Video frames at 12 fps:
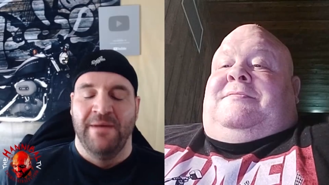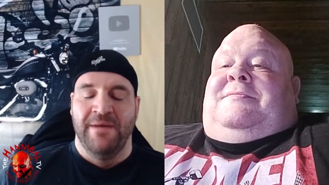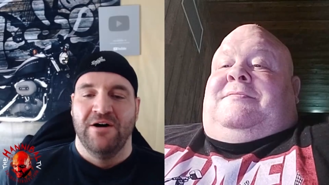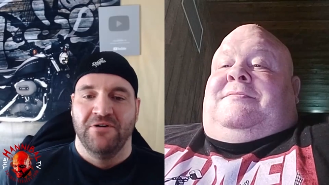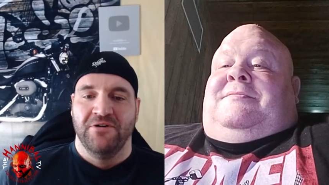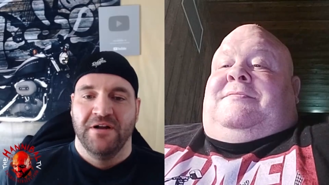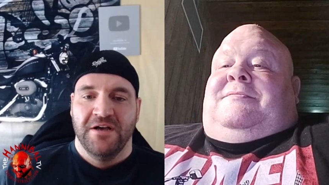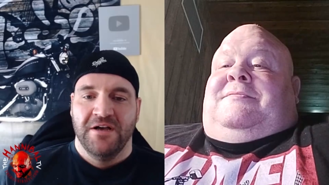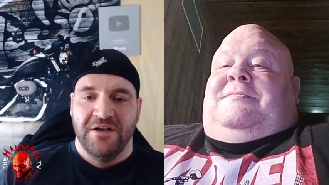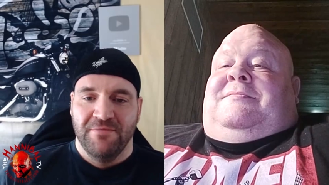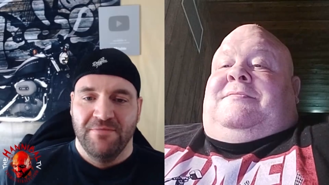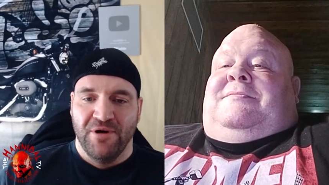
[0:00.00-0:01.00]
Speaker 1: him out,
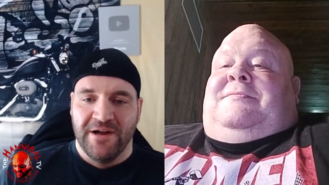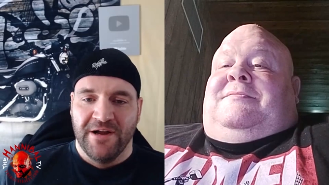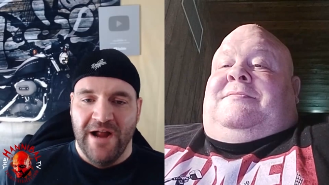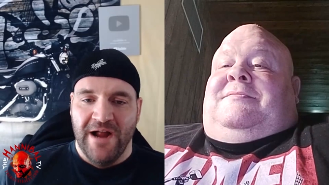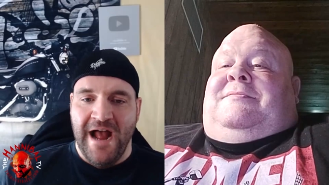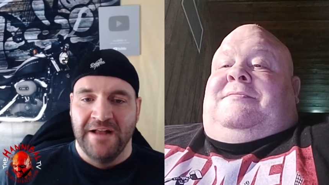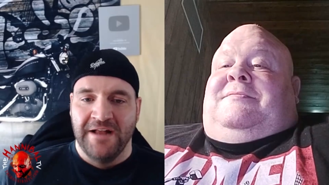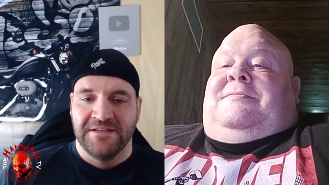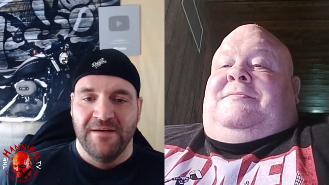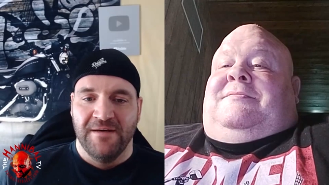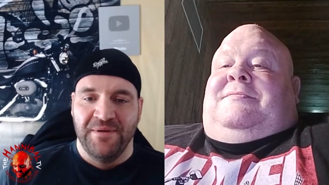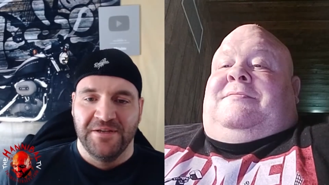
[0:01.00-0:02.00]
you put your
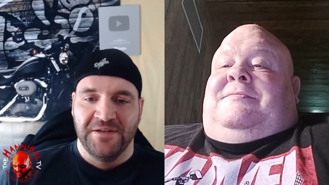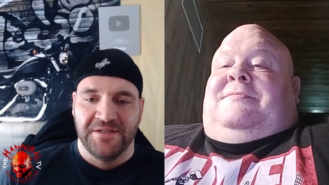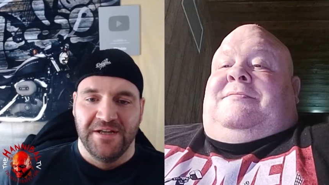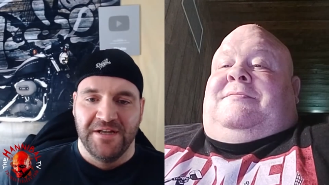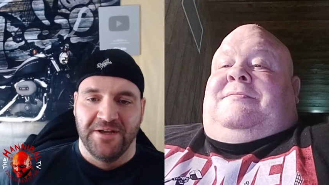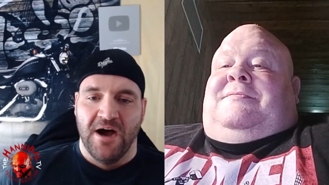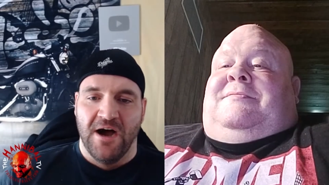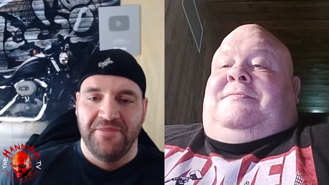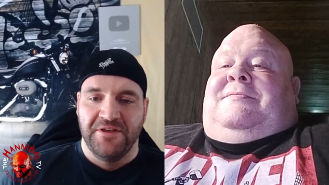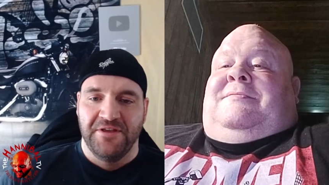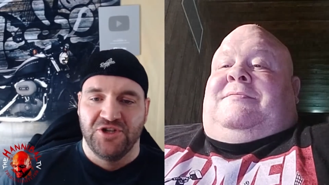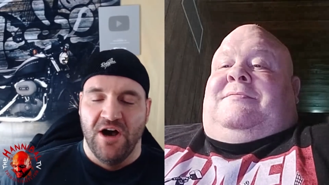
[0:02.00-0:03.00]
hands up and you said you
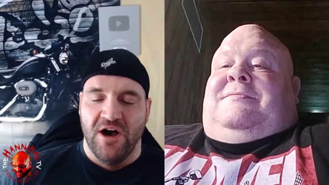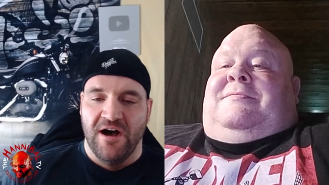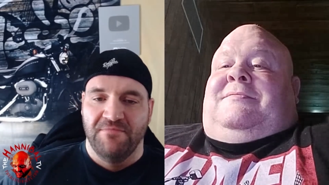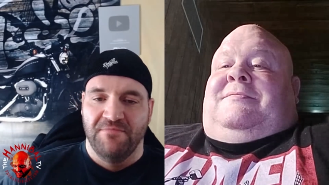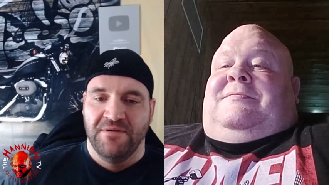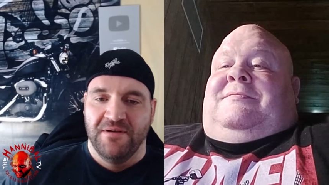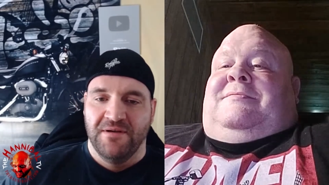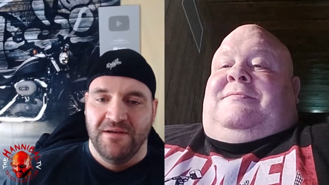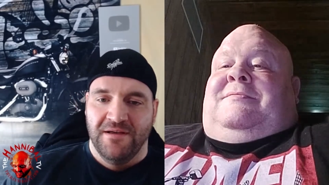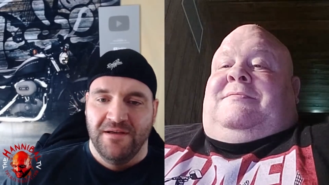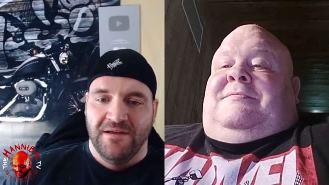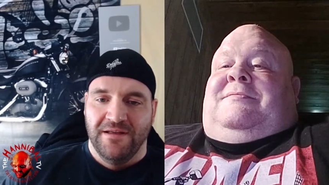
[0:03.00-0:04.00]
got the job.
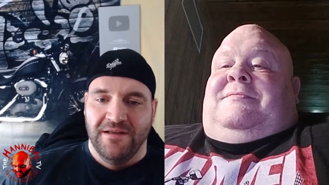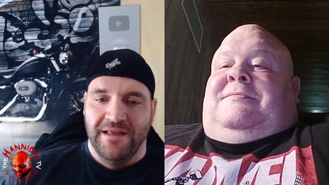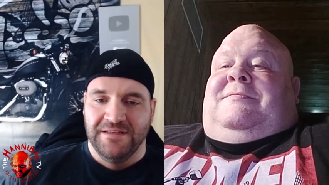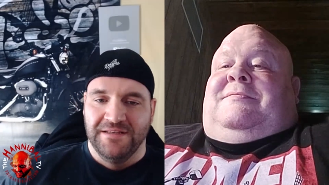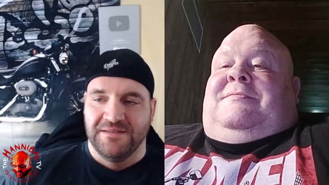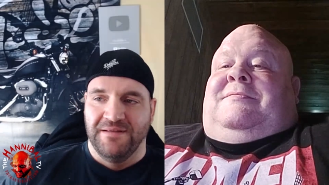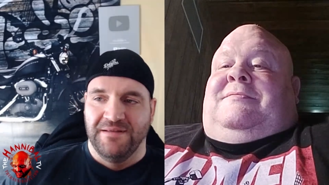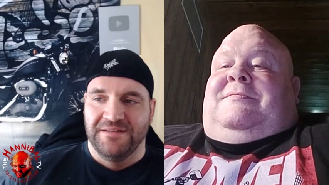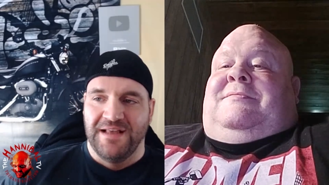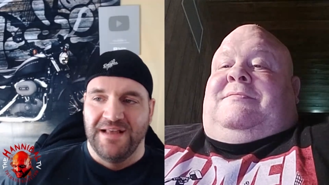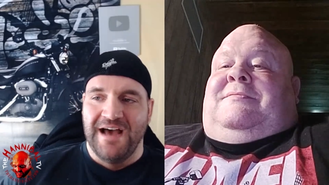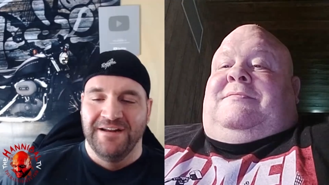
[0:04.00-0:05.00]
Is
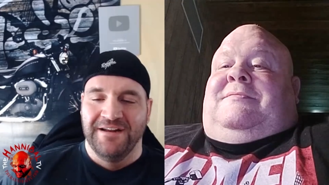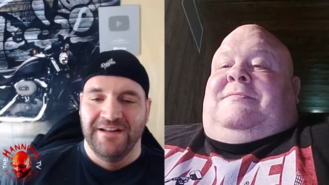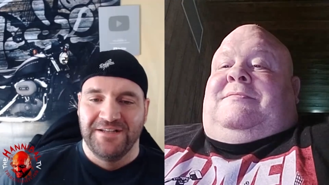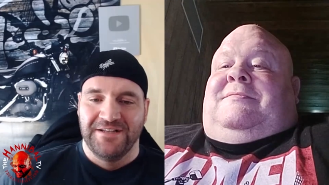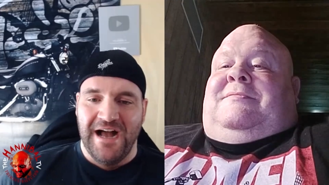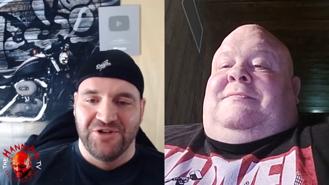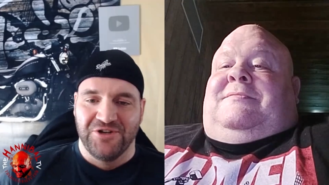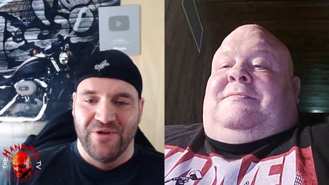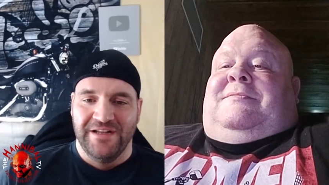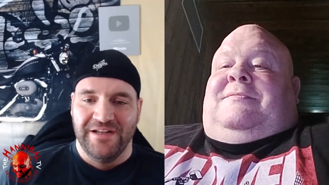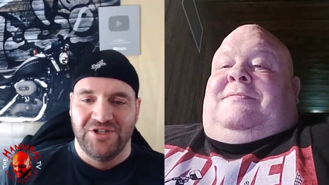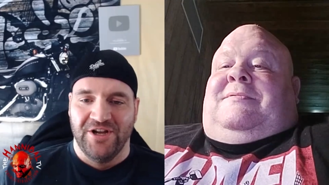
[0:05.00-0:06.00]
is that an
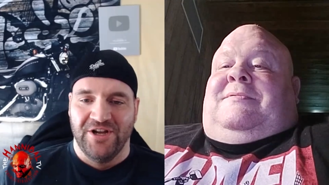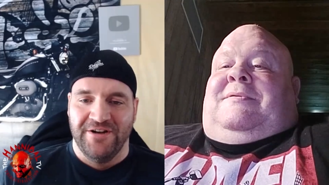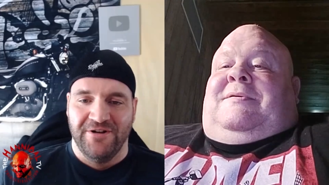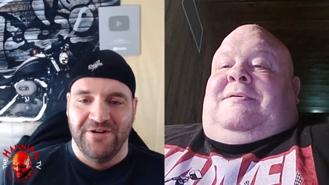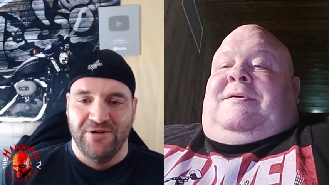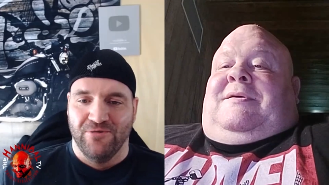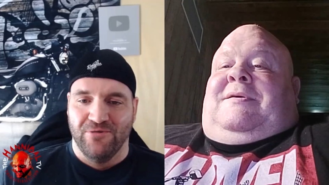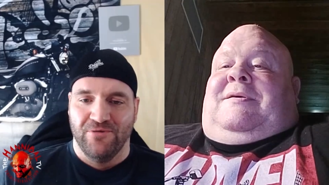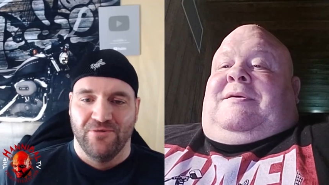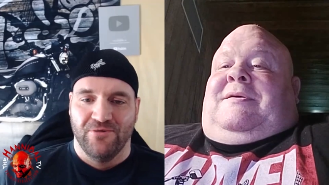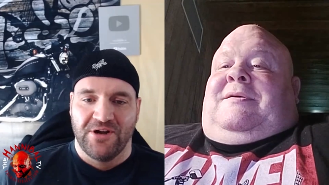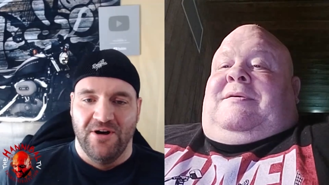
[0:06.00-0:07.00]
exaggeration, or do you
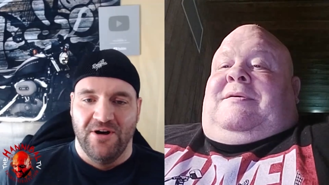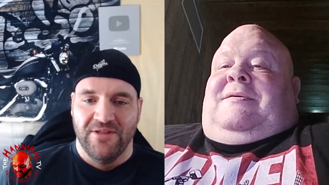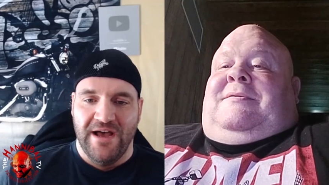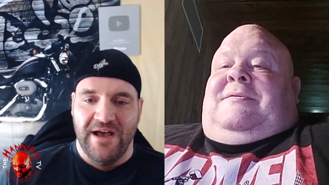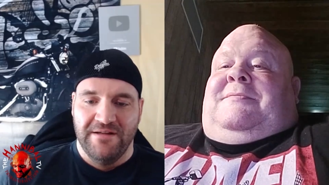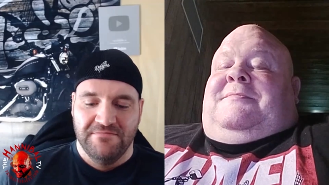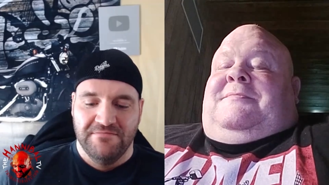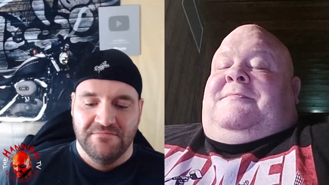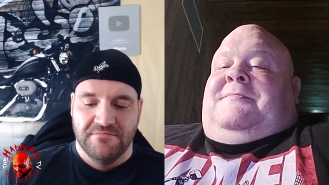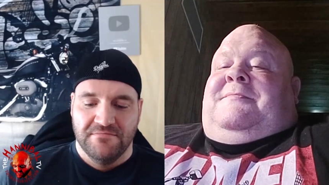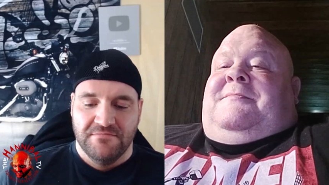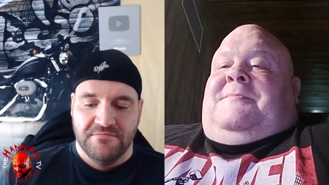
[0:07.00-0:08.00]
recall that?
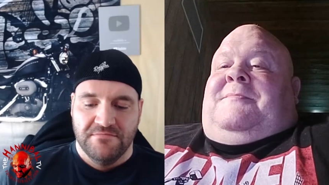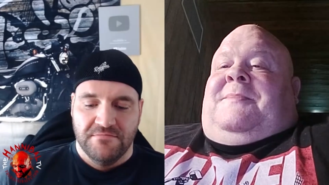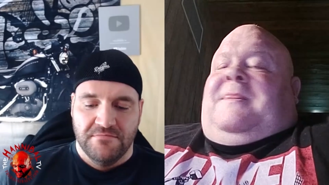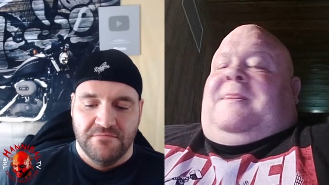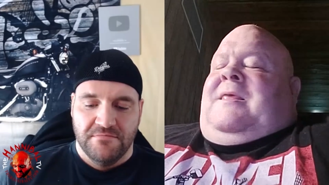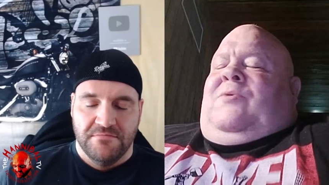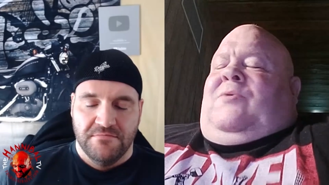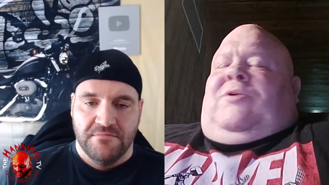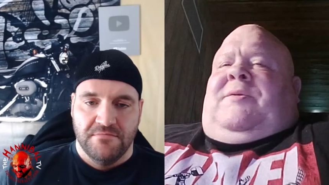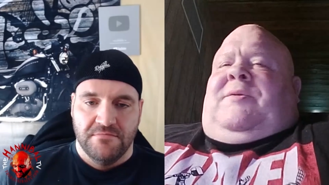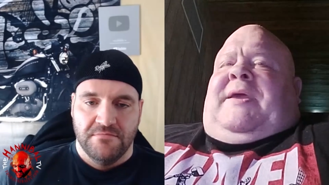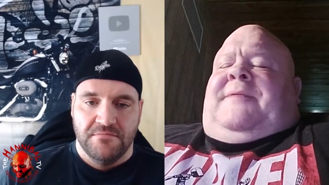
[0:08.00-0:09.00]
What do
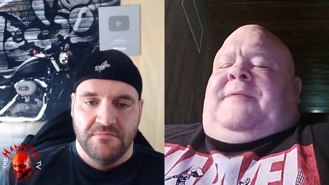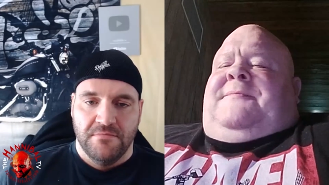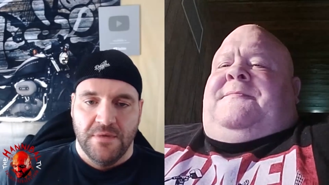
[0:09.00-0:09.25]
you mean?